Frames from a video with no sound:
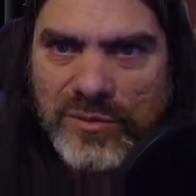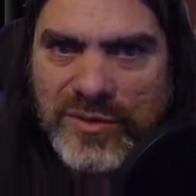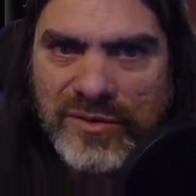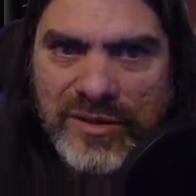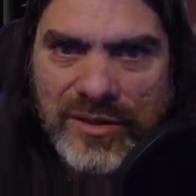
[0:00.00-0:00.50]

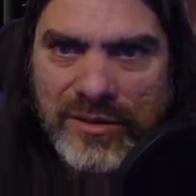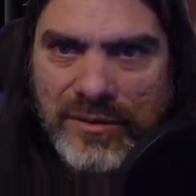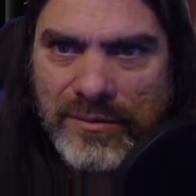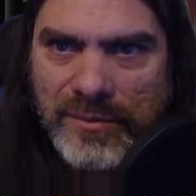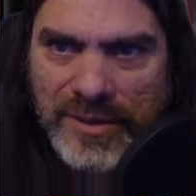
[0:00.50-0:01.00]
of the
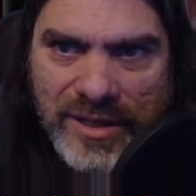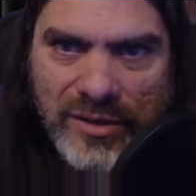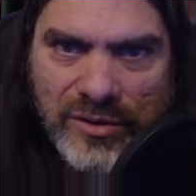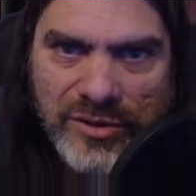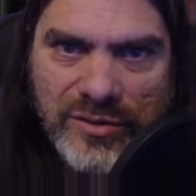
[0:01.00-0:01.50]

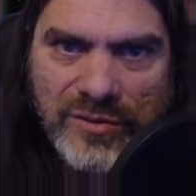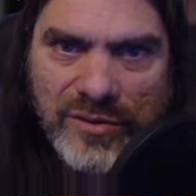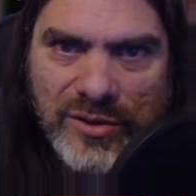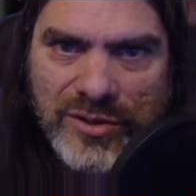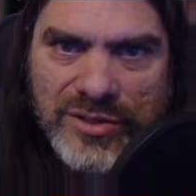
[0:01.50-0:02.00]
Monero
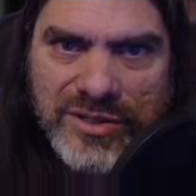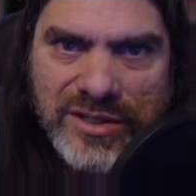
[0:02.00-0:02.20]
universe,